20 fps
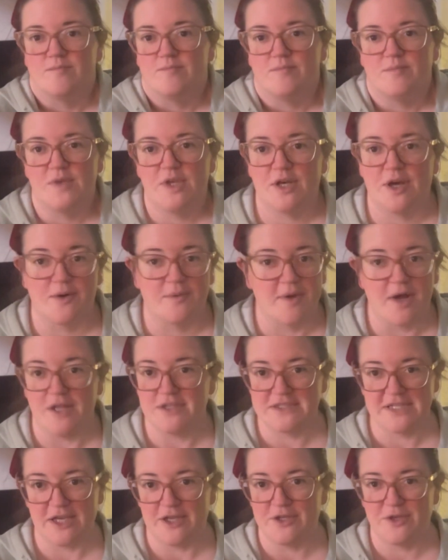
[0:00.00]

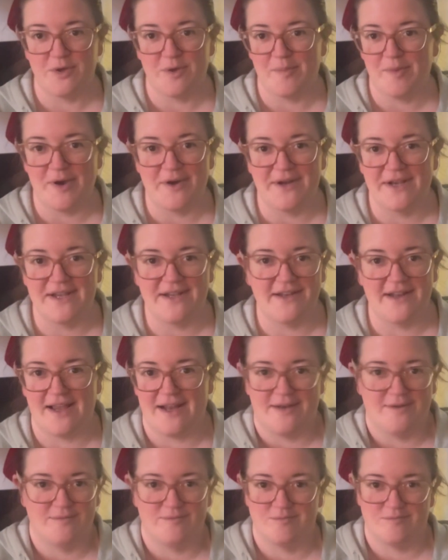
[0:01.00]
I'll tell you about it
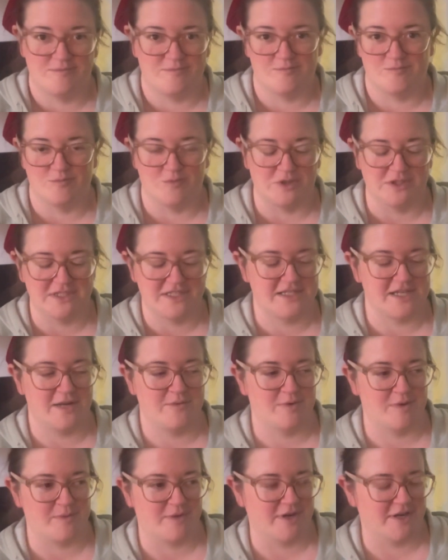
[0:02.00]
and we'll
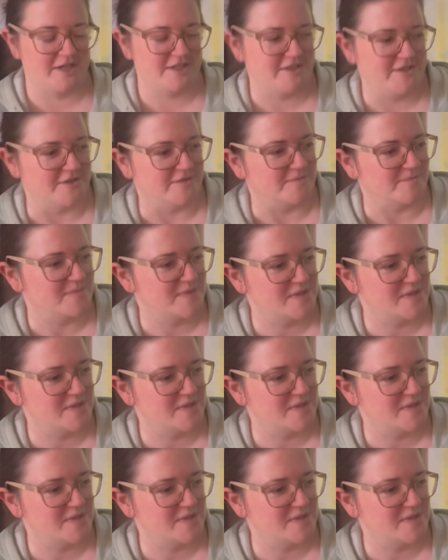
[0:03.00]
decide what we're going to do.